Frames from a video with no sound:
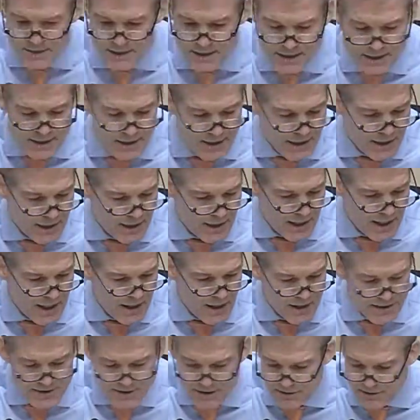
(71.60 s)
I
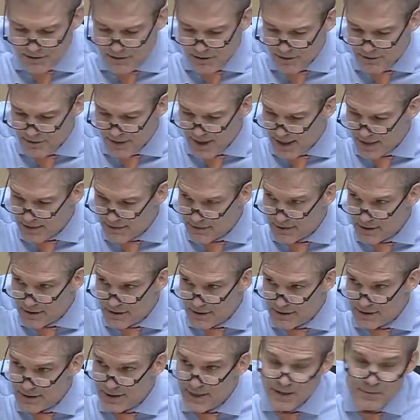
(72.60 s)
also know that the
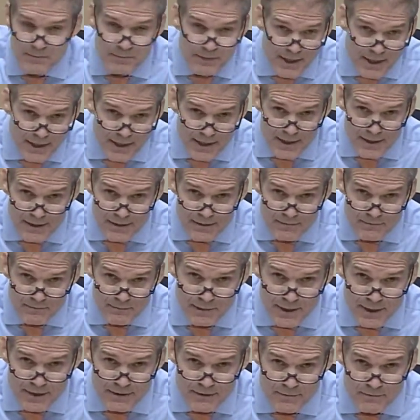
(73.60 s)
Clinton campaign
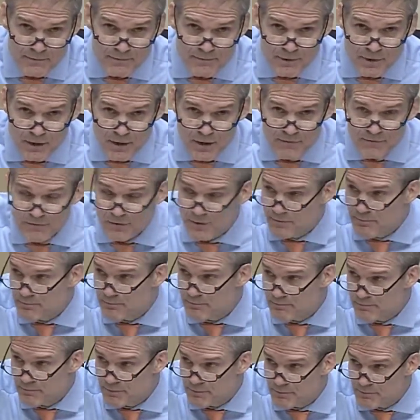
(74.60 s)
paid the law
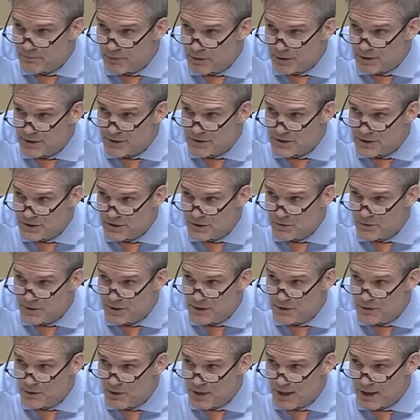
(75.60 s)
firm Perkins
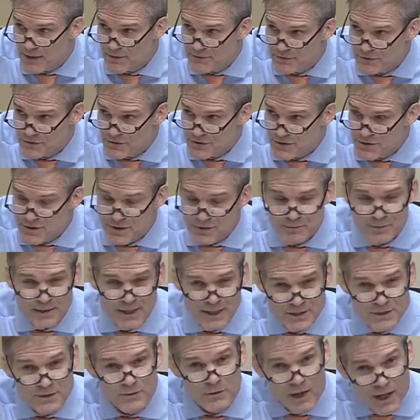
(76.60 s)
Coie, who hired Fusion
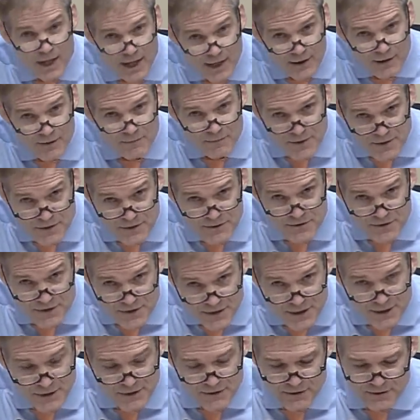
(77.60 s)
GPS, who hired Mr.
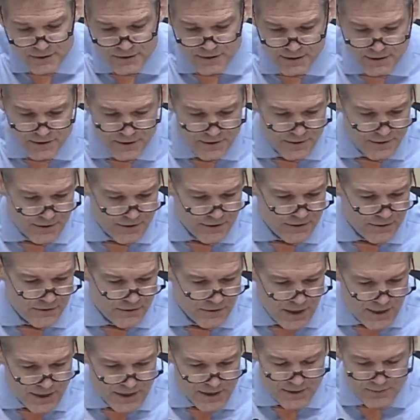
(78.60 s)
Steele,
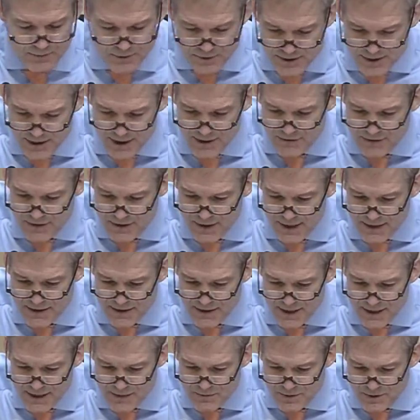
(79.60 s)
who actually put together the
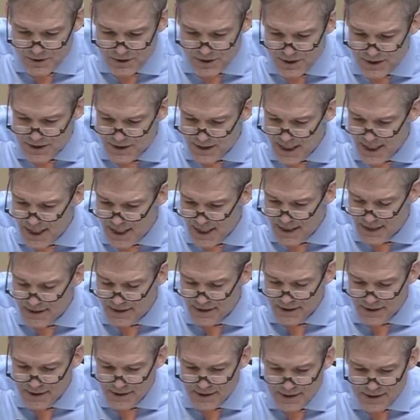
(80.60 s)
dossier, as we just
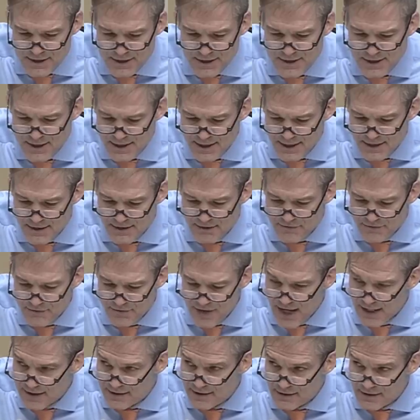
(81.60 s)
said. Did the
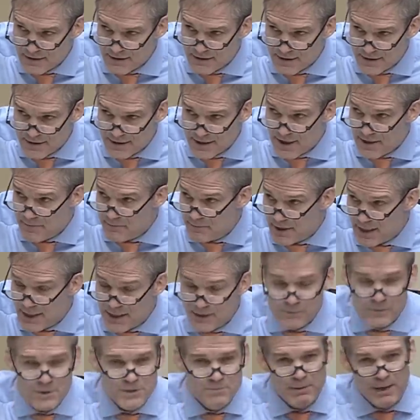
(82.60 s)
fact that the Clinton
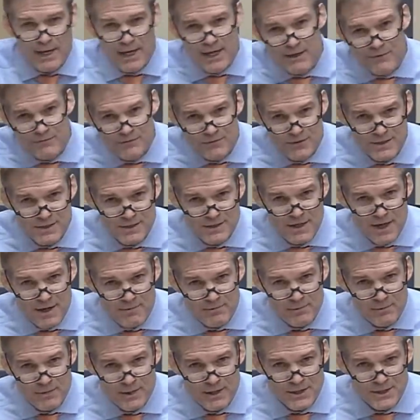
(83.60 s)
campaign was paying for this
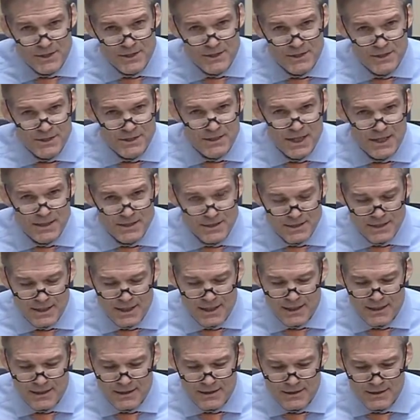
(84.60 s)
operation, this
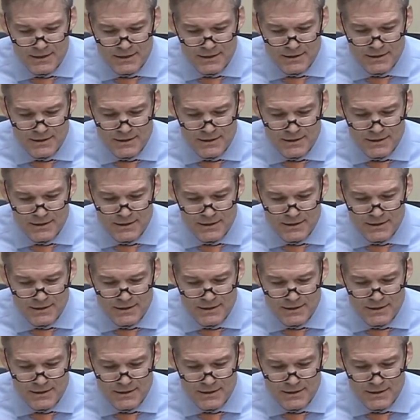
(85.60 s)
dossier,